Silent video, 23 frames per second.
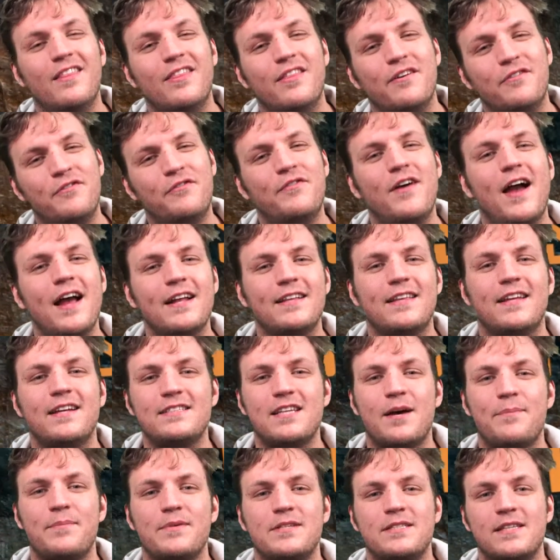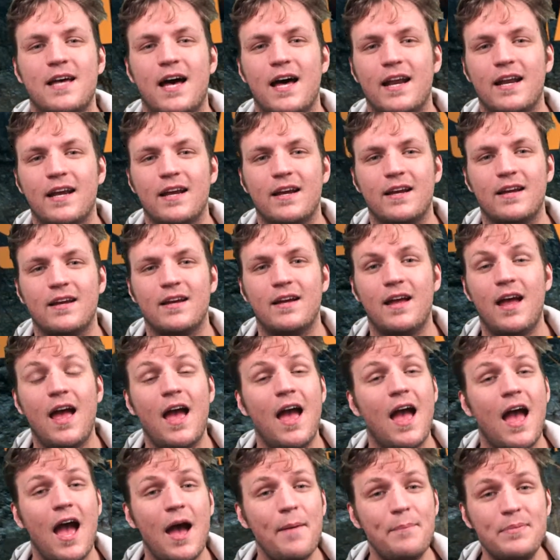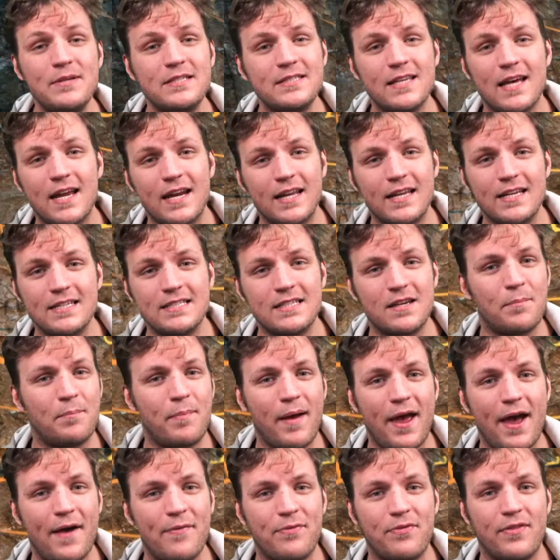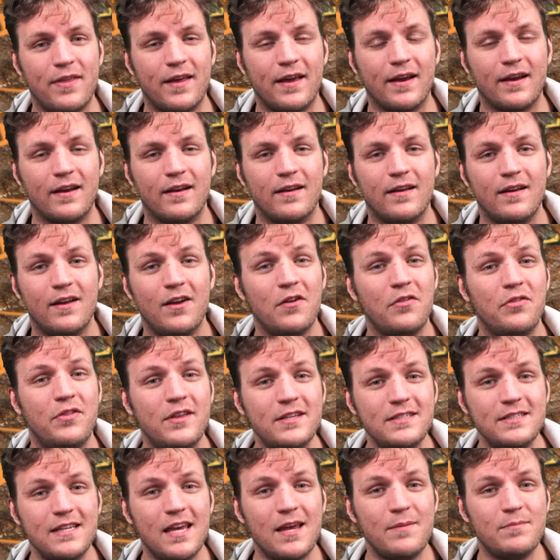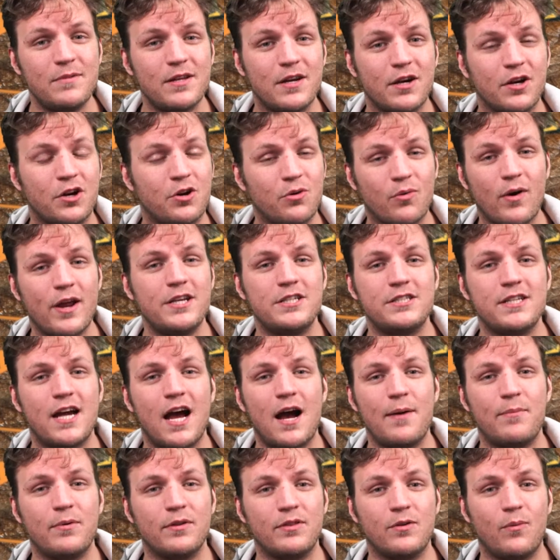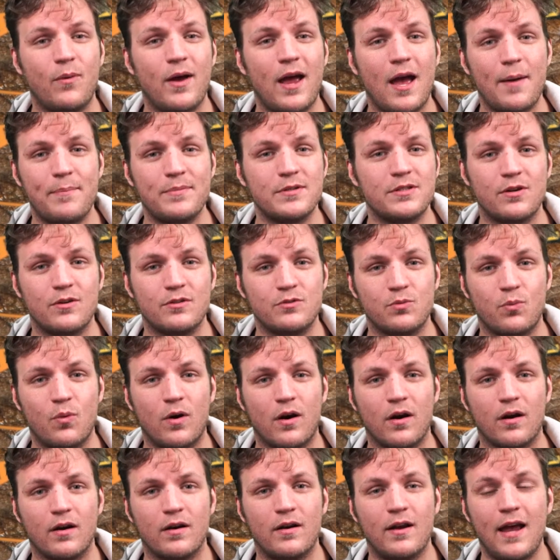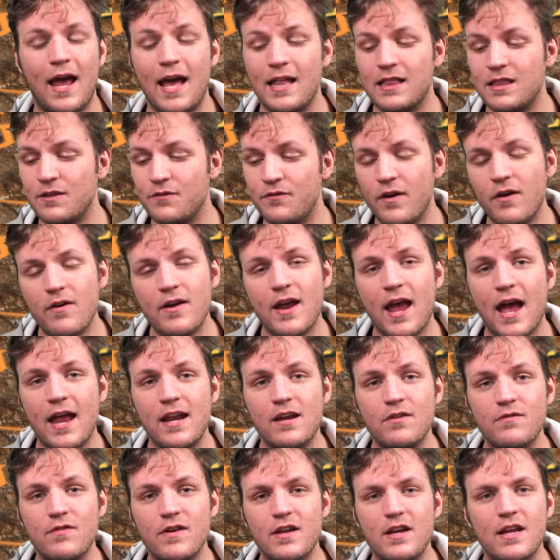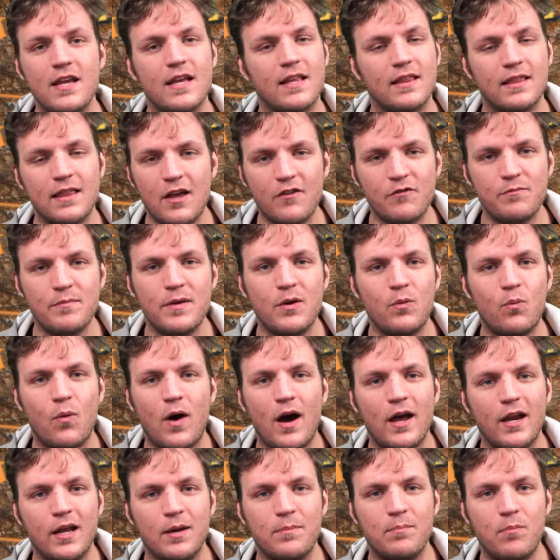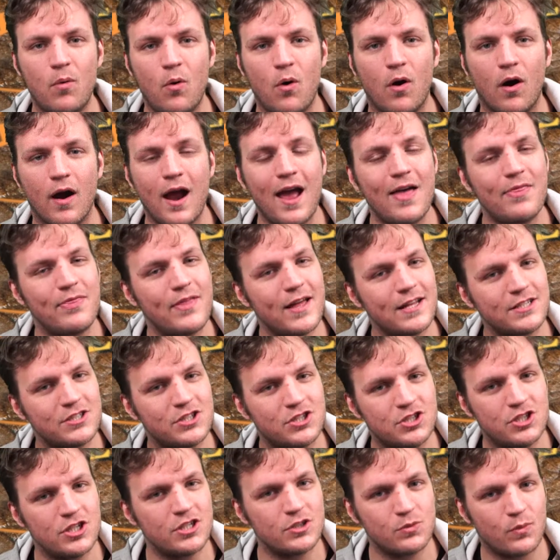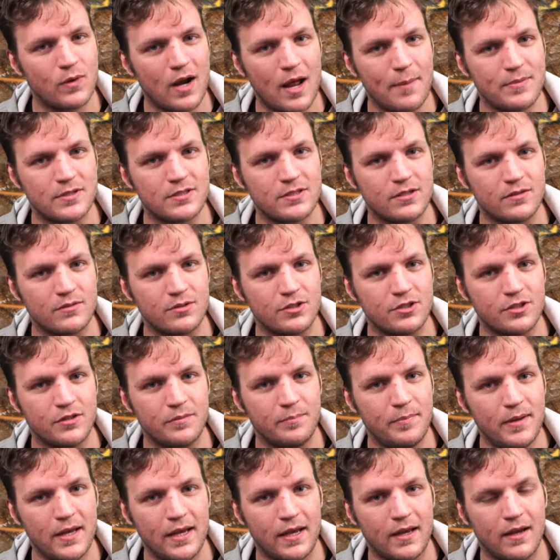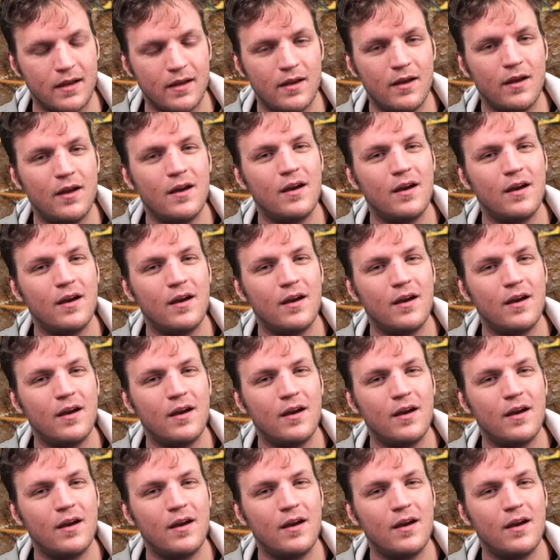The fact that it's episodic. Episodic isn't a bad thing. This game did a great job with the way episodes work. At the very end of it, it left me wanting more, and that's just what episodes should be.